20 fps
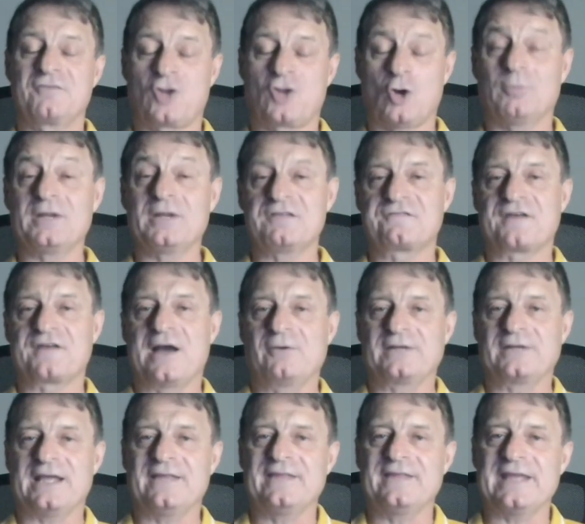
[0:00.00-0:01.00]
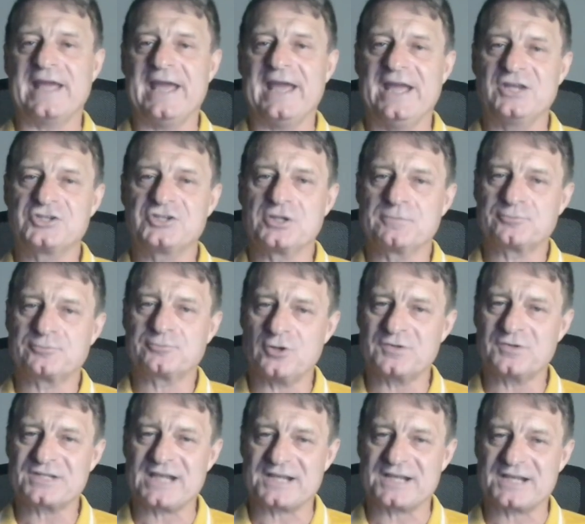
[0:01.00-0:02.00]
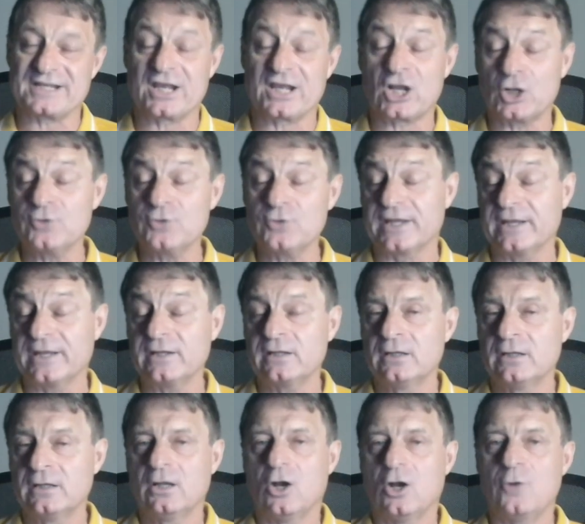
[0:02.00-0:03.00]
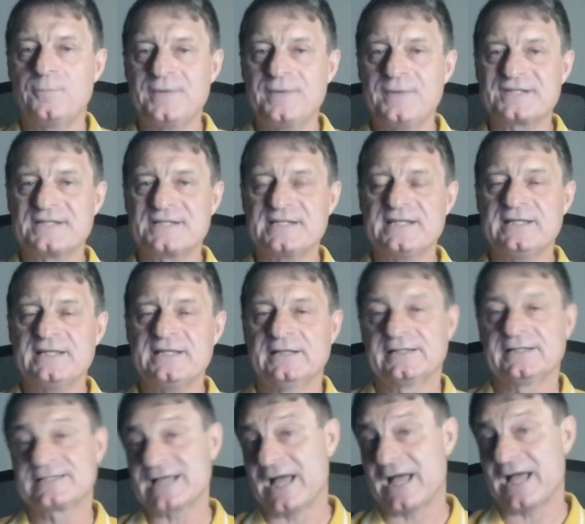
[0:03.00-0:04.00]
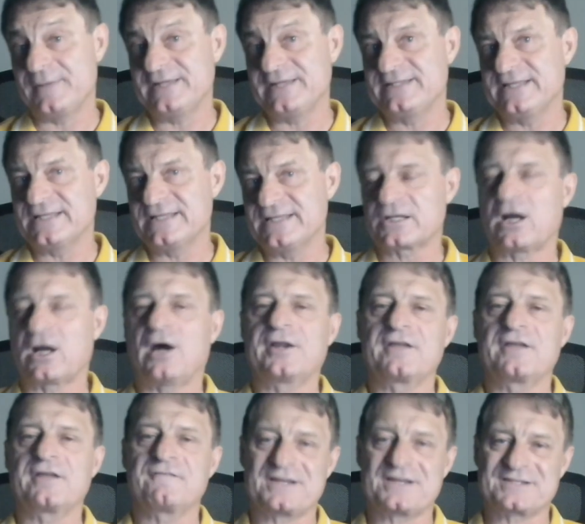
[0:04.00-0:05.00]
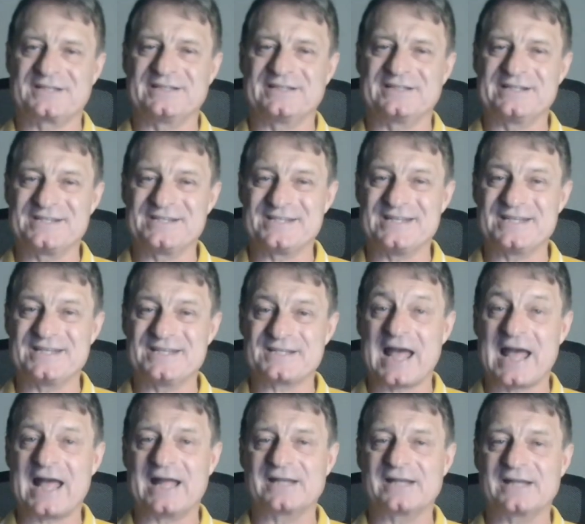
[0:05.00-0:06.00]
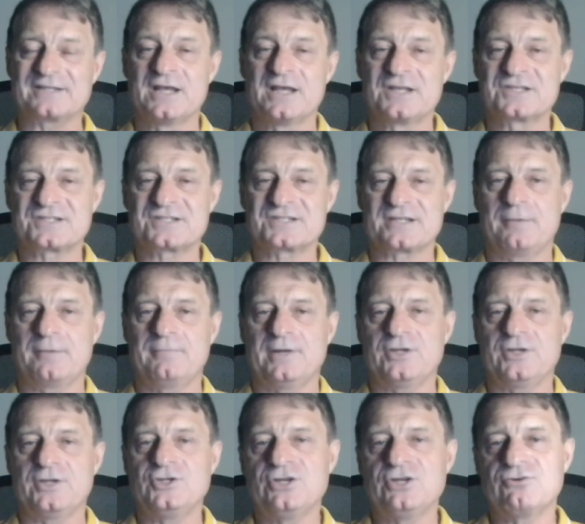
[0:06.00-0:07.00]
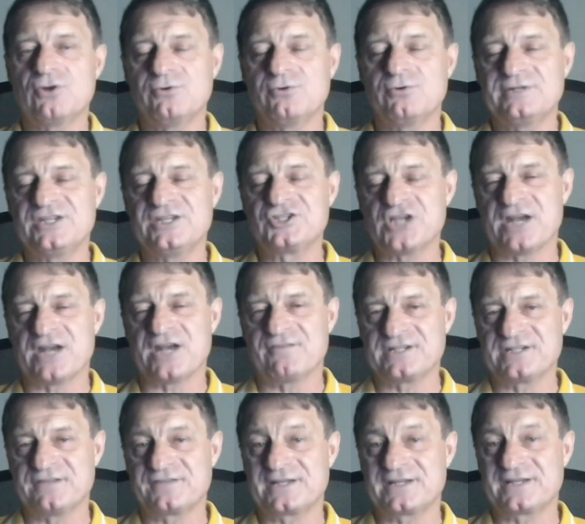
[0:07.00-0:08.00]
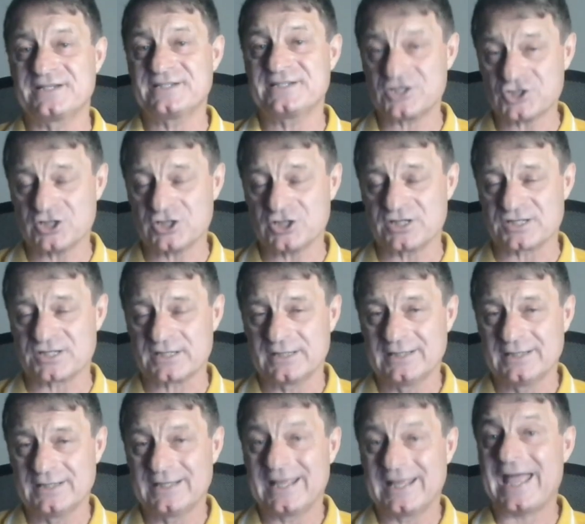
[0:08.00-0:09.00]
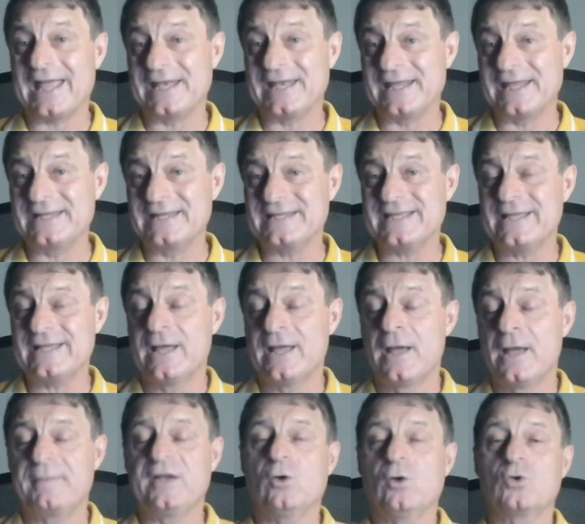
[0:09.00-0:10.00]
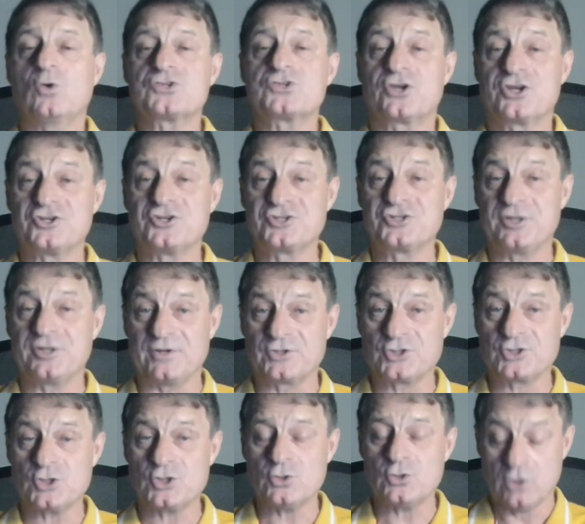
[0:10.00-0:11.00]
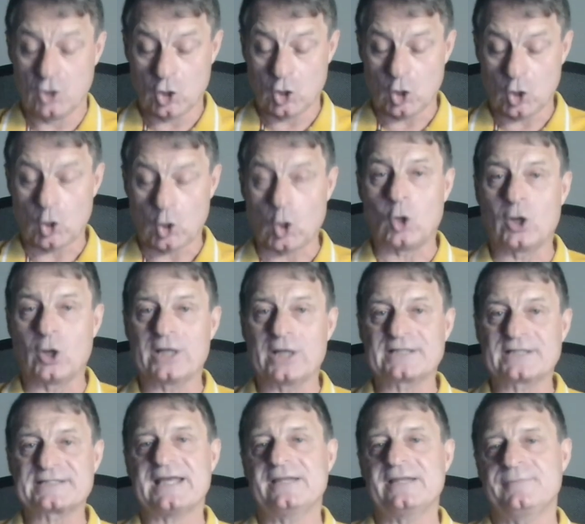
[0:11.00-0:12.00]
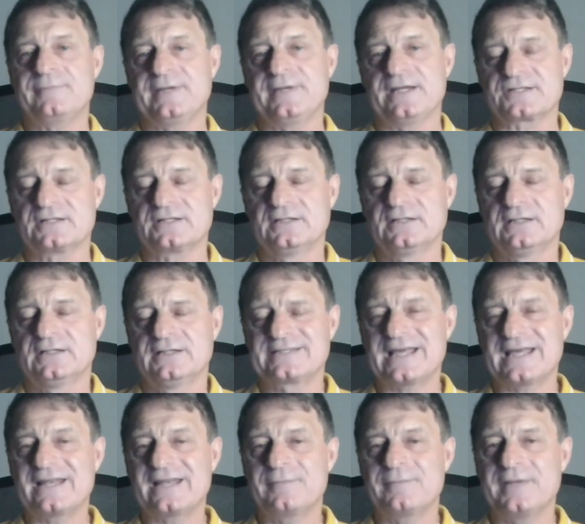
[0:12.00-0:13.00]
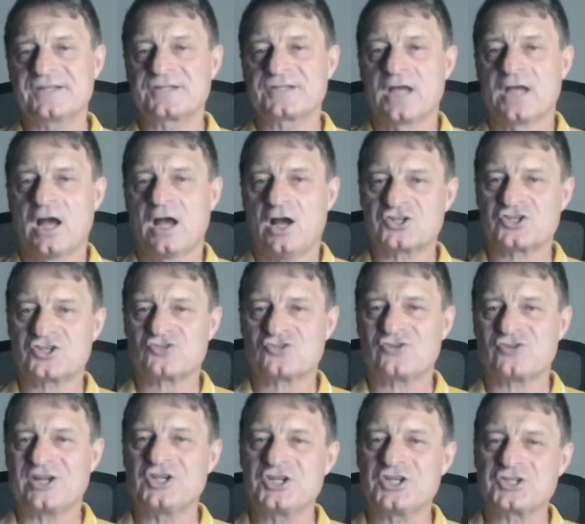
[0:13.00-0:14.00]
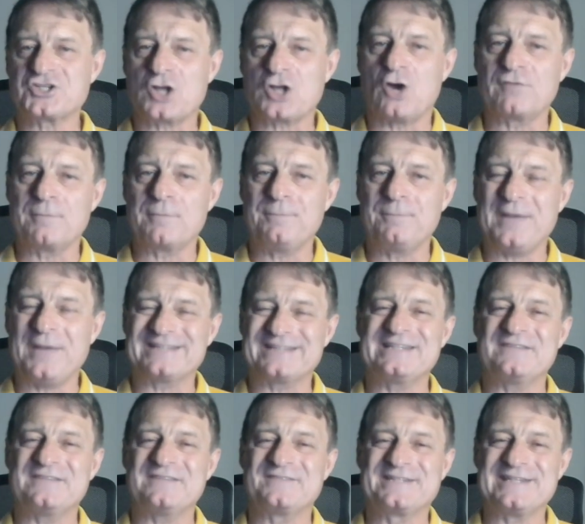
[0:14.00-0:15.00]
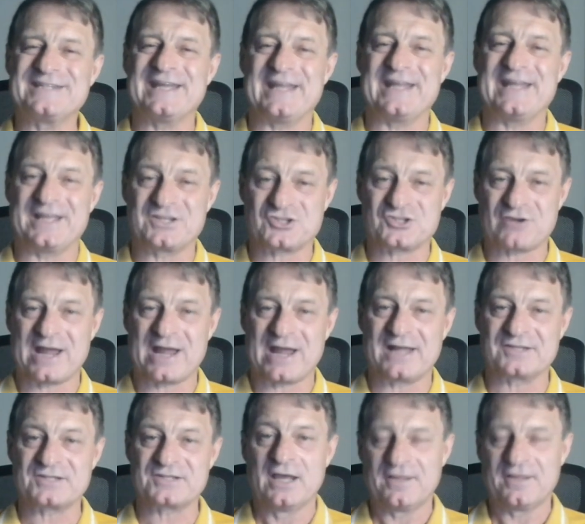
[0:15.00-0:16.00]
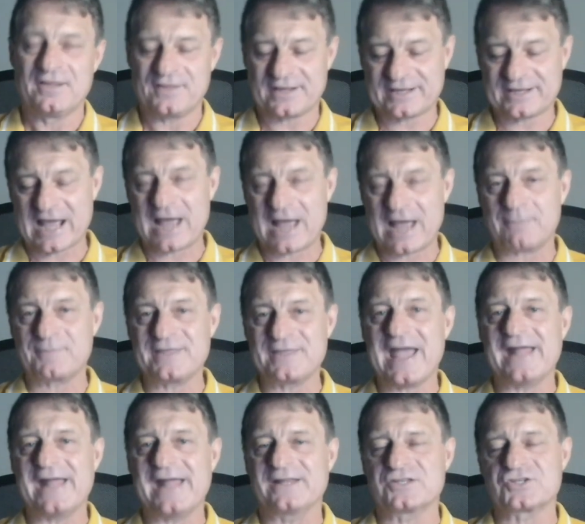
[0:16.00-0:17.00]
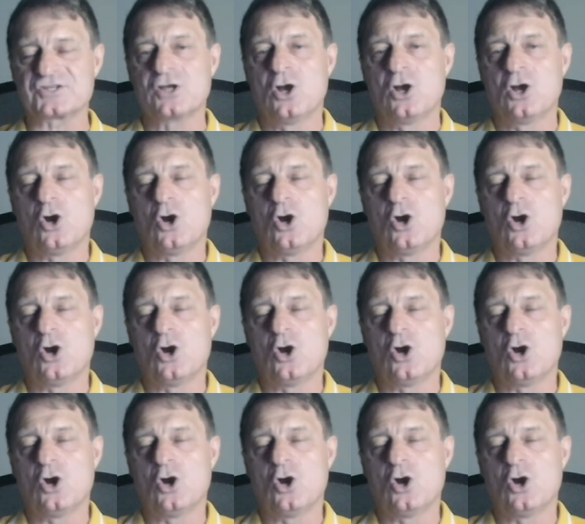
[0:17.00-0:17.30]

commonly found in the aging process, including obesity, diabetes, cardiovascular disease, and some neurodegenerative conditions. NAD may also contribute to longer telomeres. Telomeres are stretches of repetitive DNA strands that cap the ends